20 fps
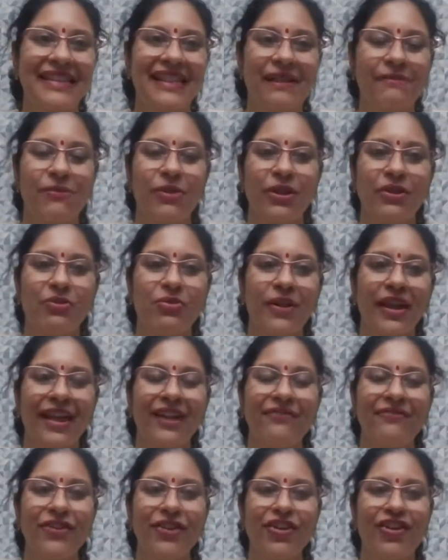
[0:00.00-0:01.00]
I'm going to wait
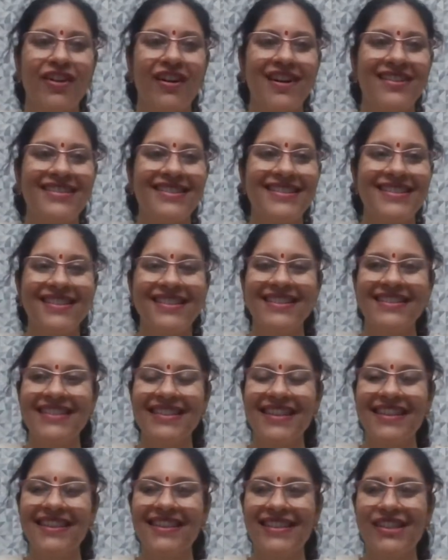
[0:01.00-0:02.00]
for your answers
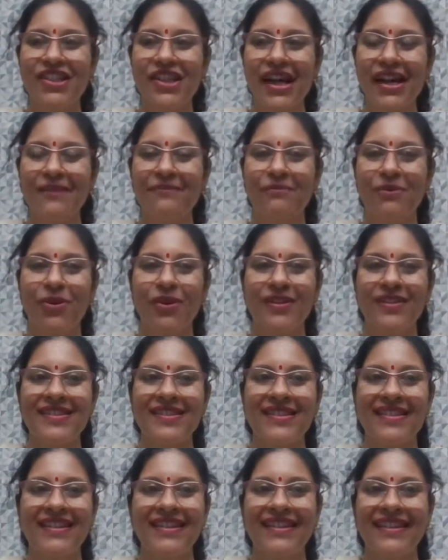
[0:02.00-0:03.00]
in the chat box.
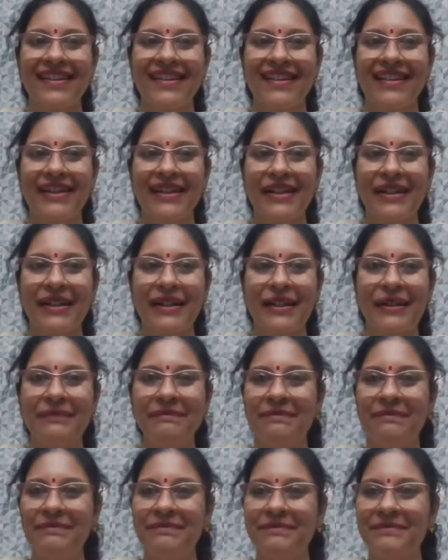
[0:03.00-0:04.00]
Uh,
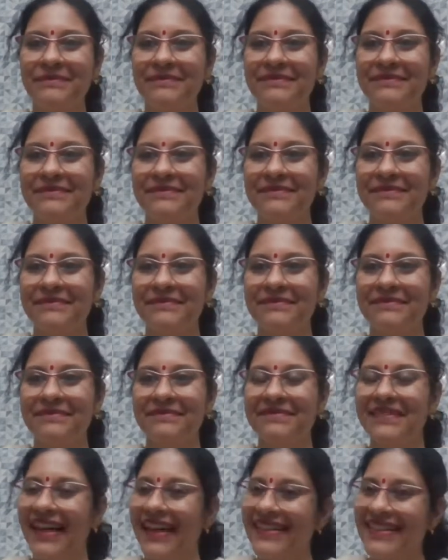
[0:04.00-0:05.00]

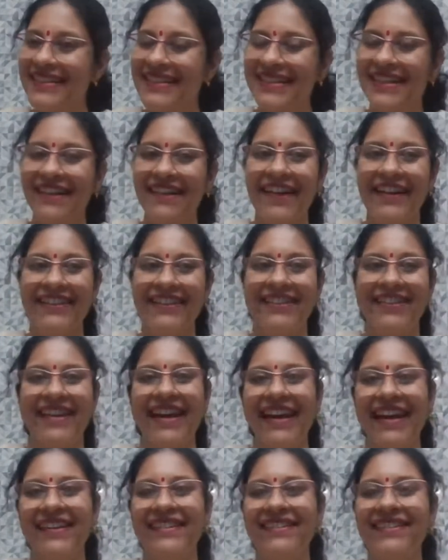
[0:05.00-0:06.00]
that is correct
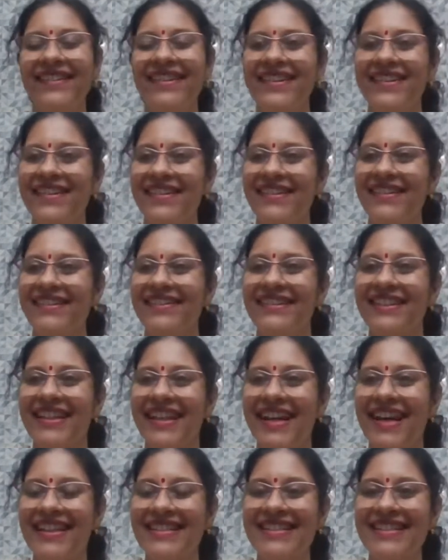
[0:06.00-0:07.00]
again.
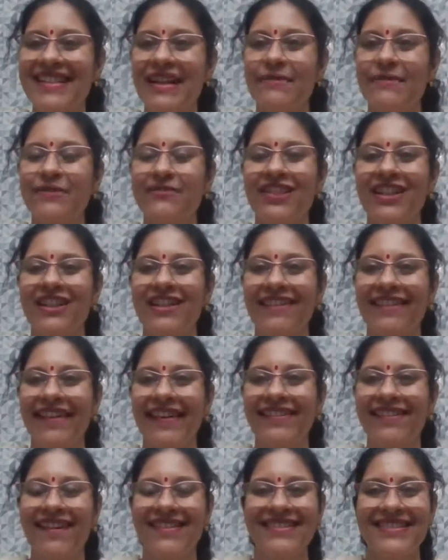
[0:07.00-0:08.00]
Yes, some of the
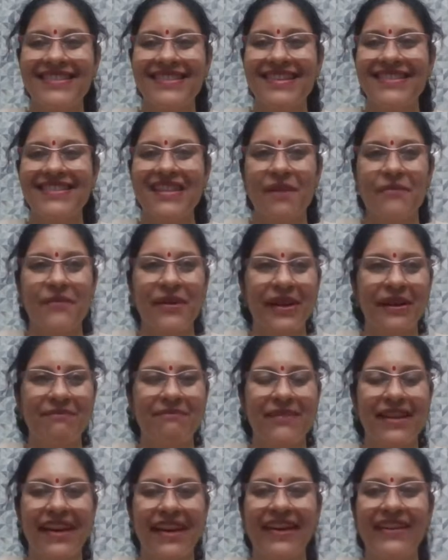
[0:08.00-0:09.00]
correct answers coming up
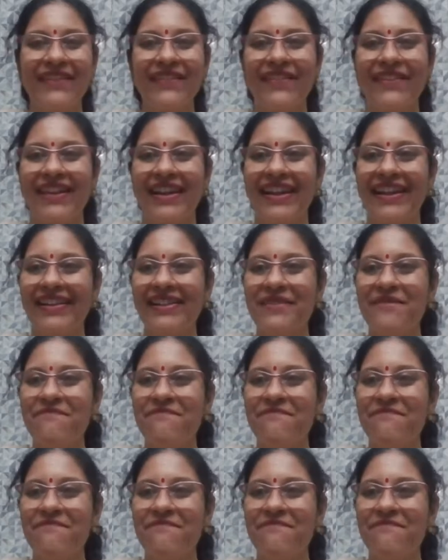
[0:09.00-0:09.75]
there. Great.